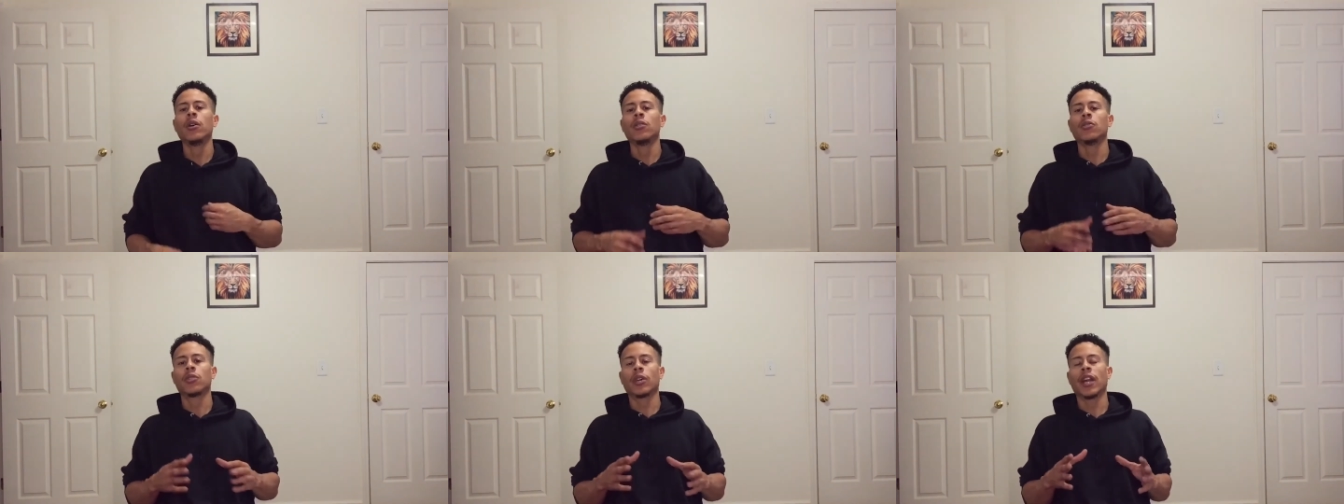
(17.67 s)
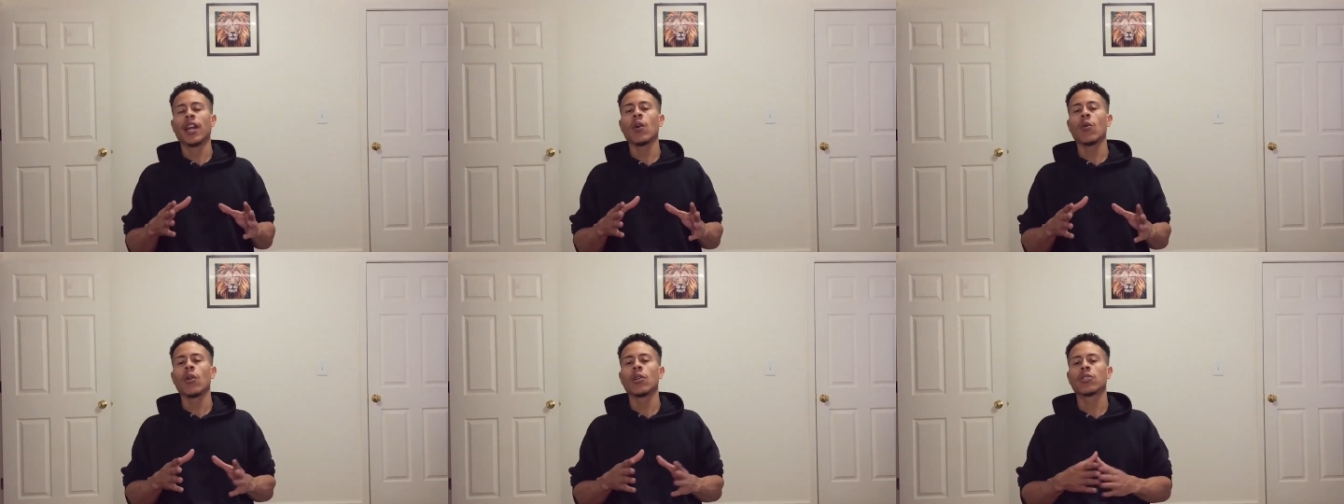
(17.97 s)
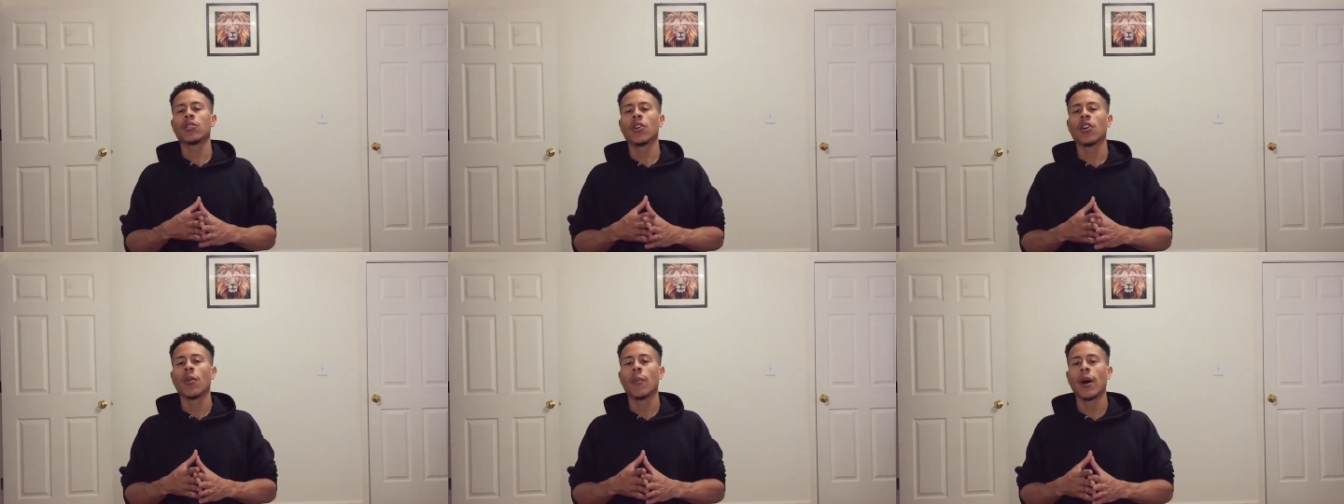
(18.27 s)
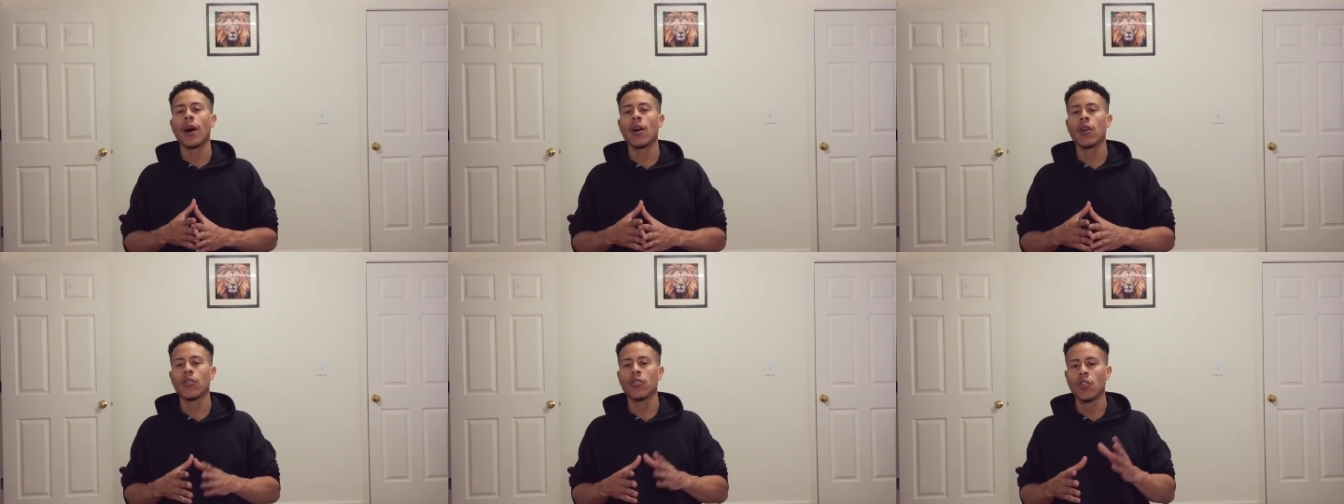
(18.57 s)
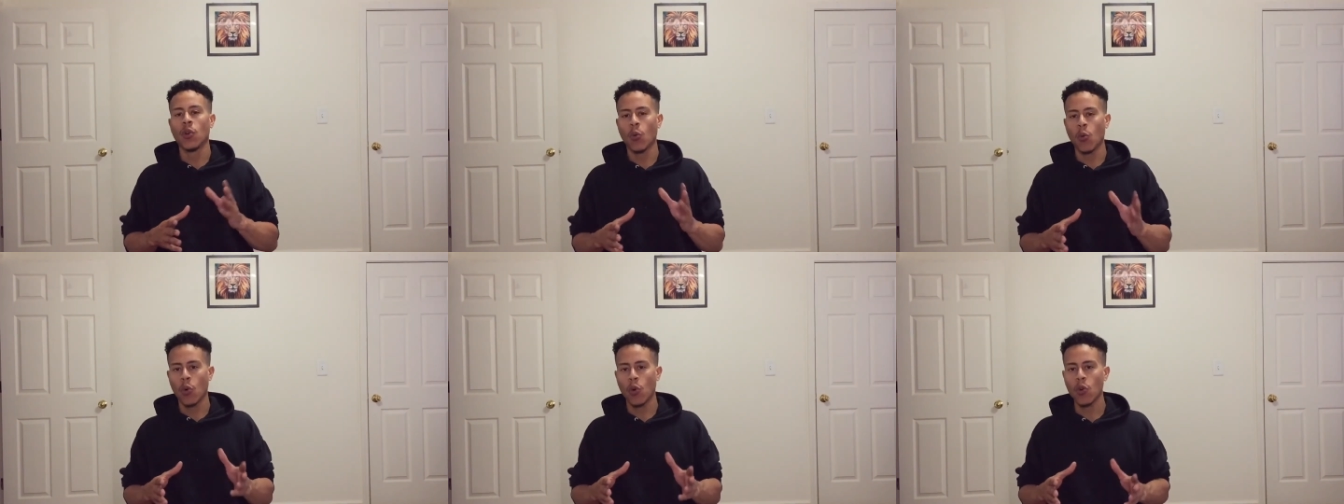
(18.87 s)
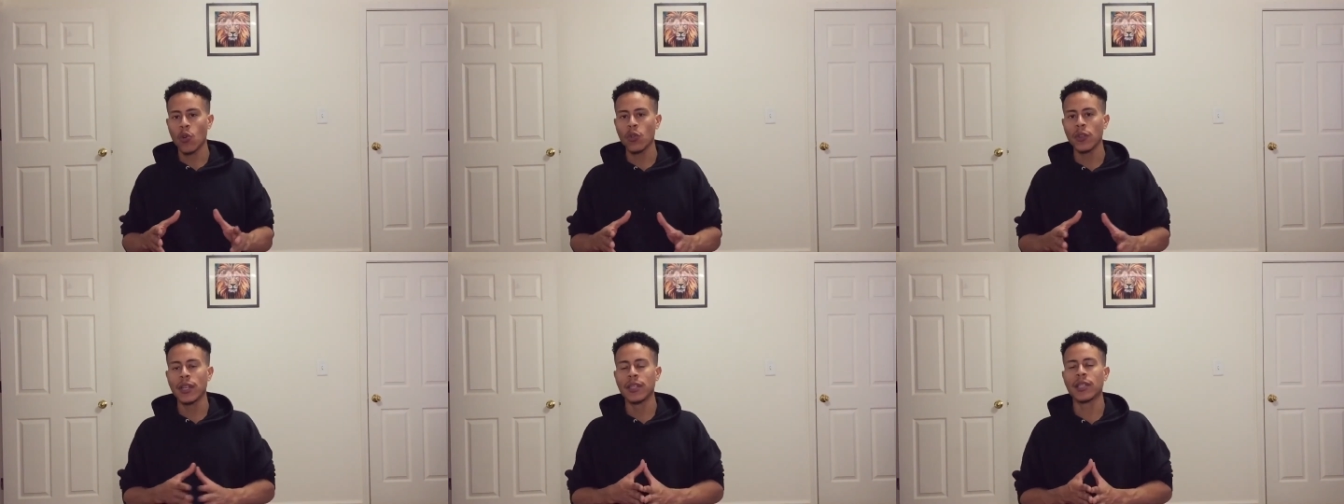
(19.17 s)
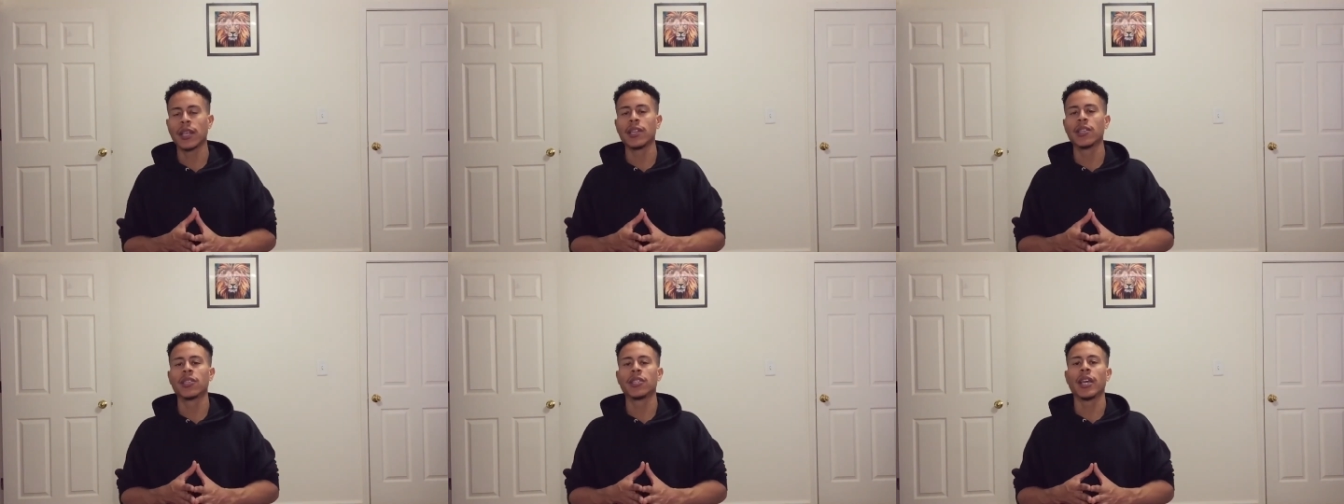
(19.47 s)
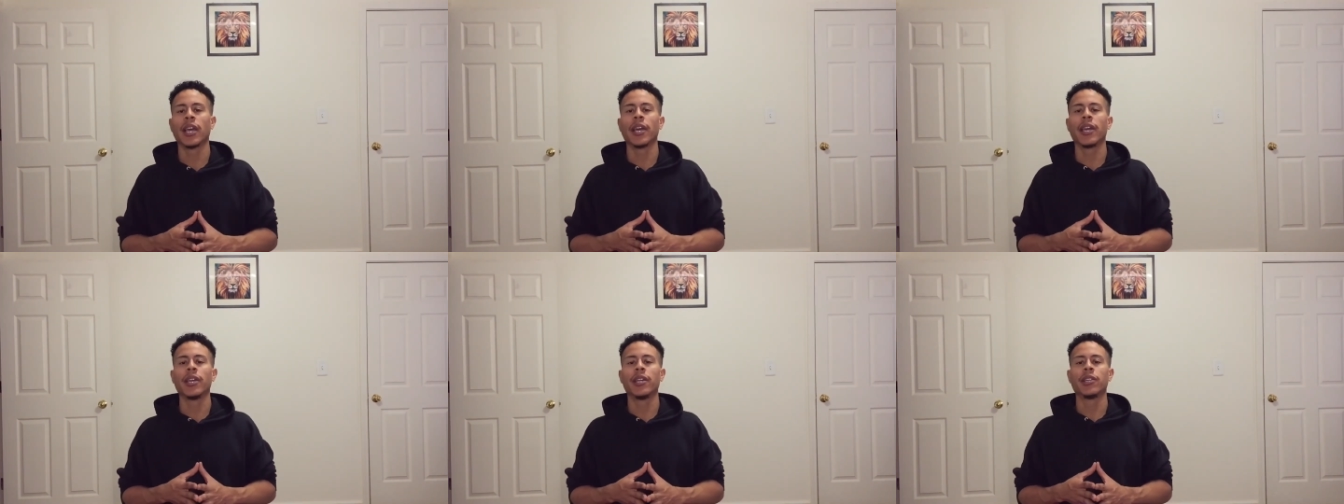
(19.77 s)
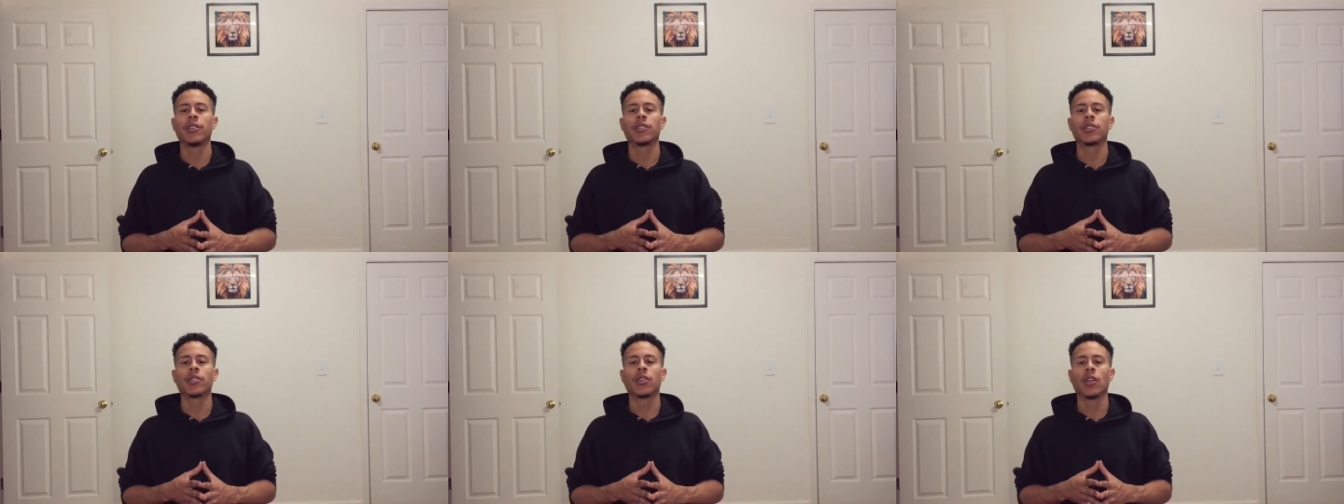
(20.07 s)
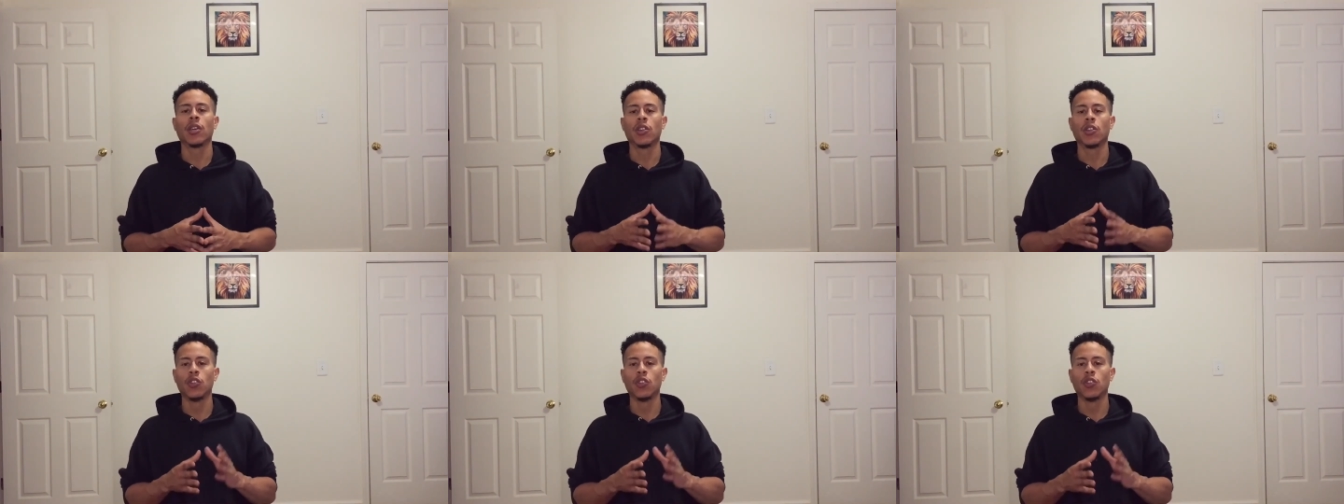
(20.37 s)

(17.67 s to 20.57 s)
Today, I want to talk about the world is a stage.